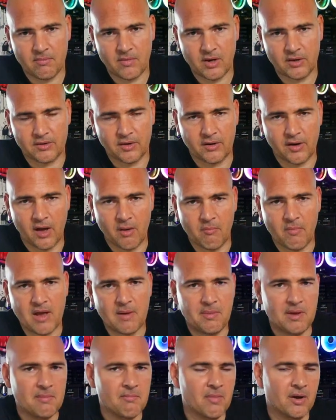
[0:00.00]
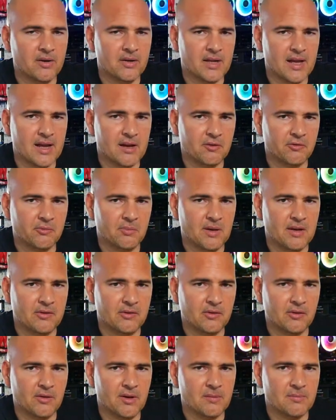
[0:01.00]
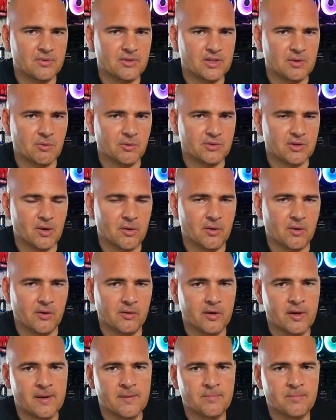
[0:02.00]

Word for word: I don't know, maybe Monday I'll speak to them, see what's going on.